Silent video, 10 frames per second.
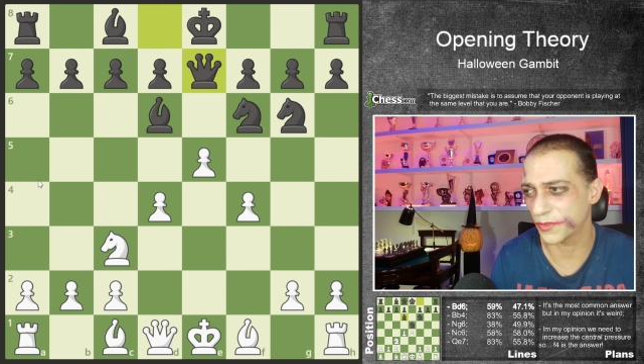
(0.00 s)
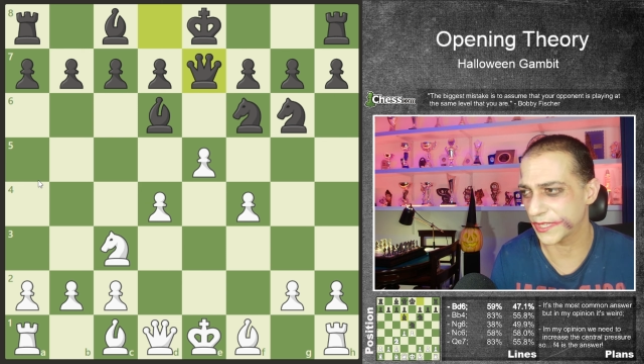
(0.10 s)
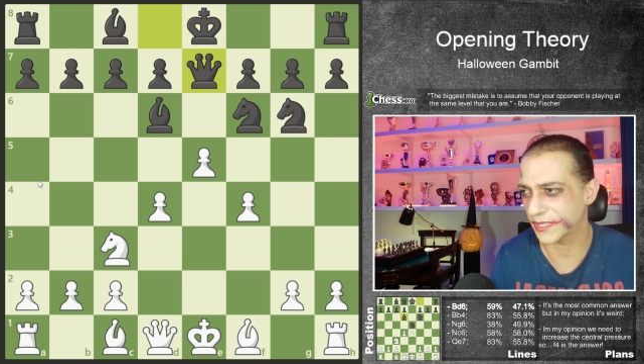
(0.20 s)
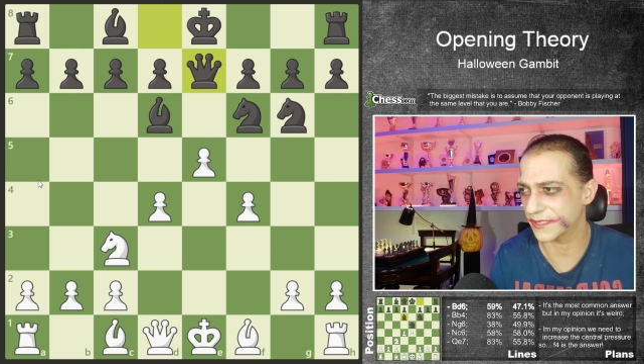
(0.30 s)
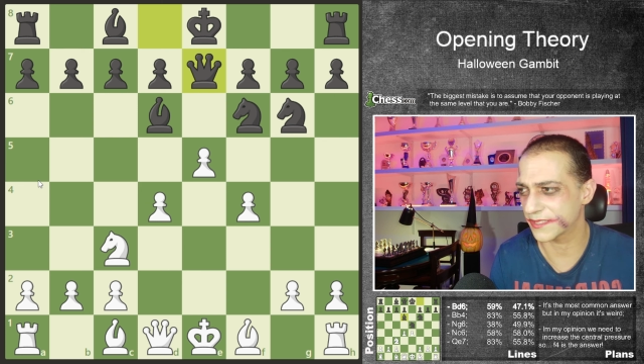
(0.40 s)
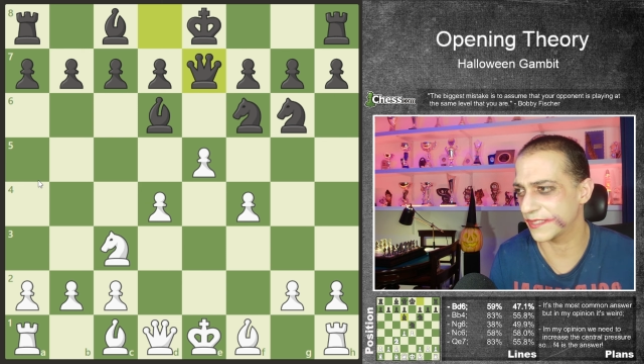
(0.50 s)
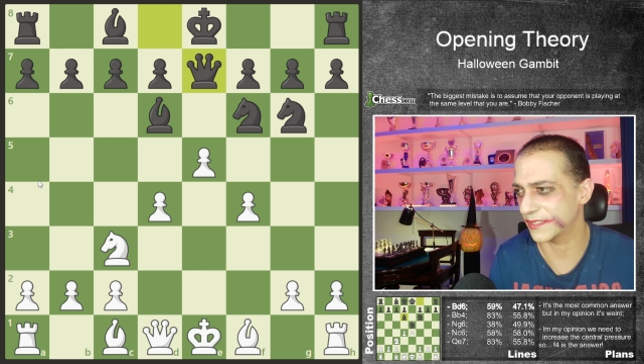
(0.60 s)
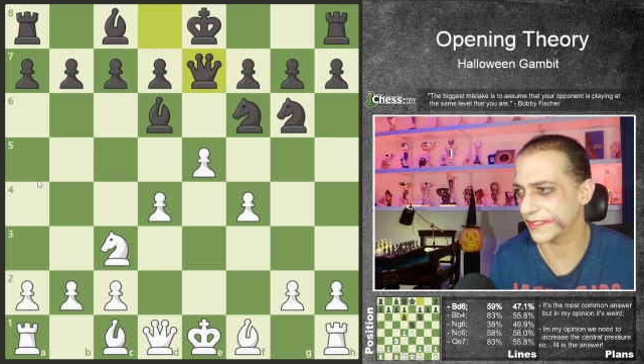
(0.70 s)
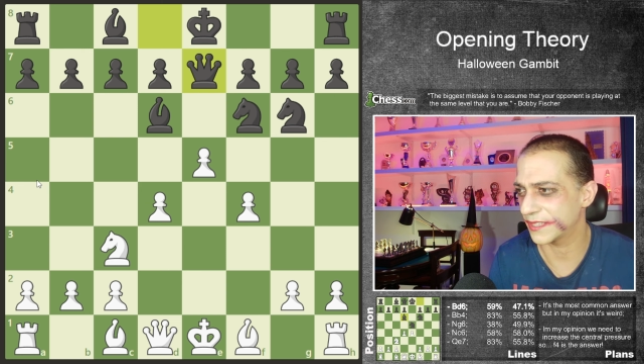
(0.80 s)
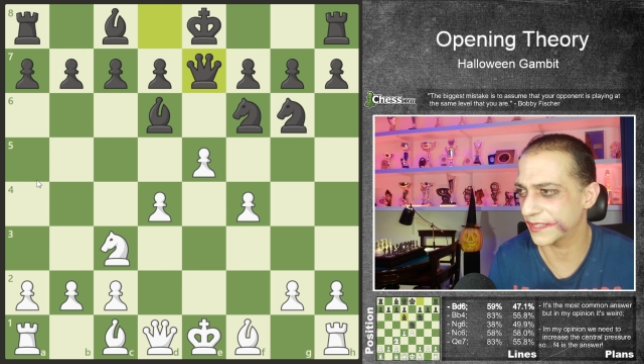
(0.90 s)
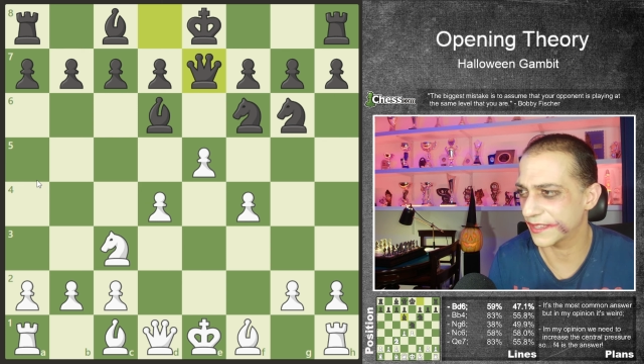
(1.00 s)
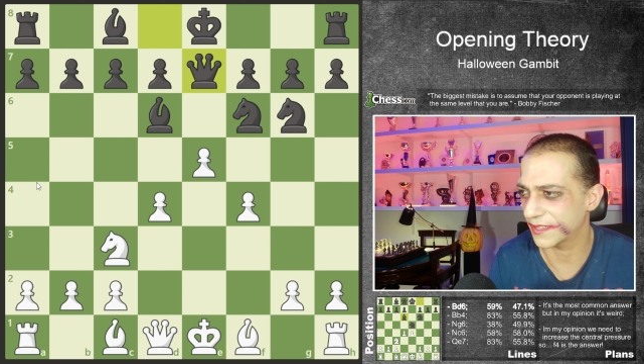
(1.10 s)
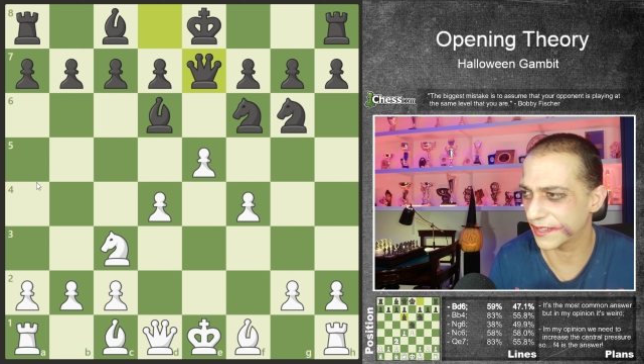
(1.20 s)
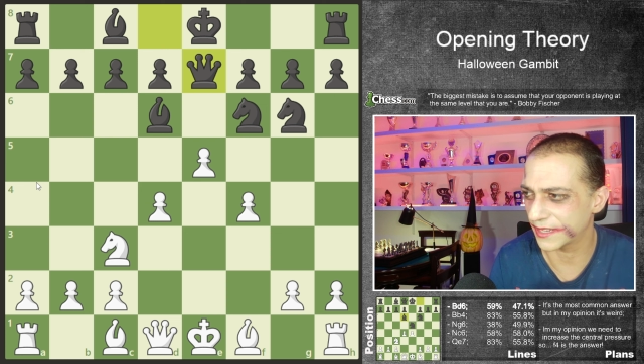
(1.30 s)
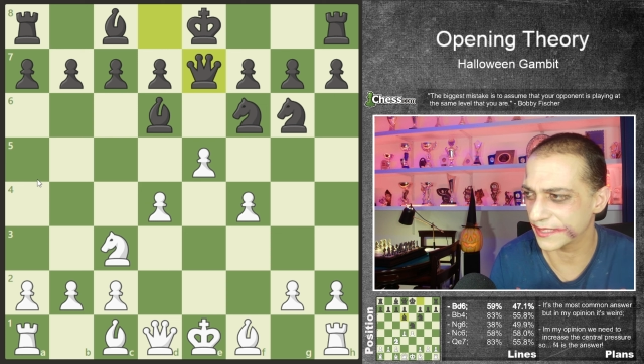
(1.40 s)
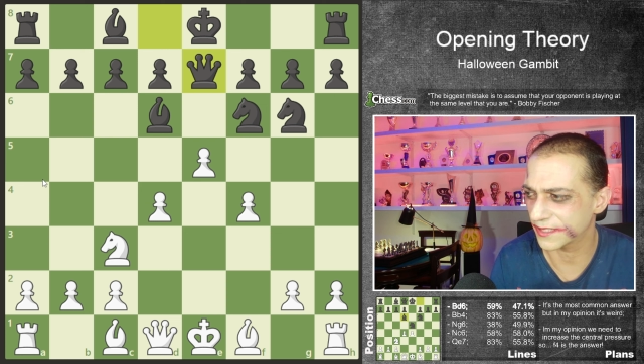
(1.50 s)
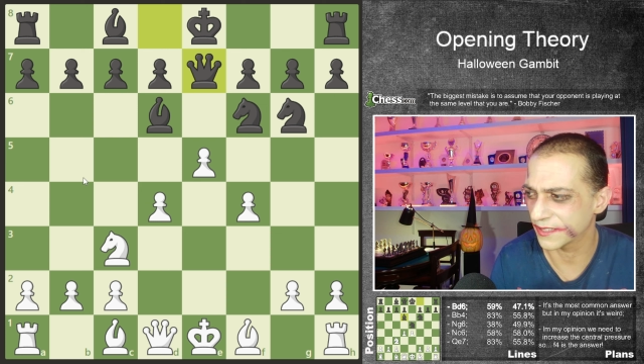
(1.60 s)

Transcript: We can see later,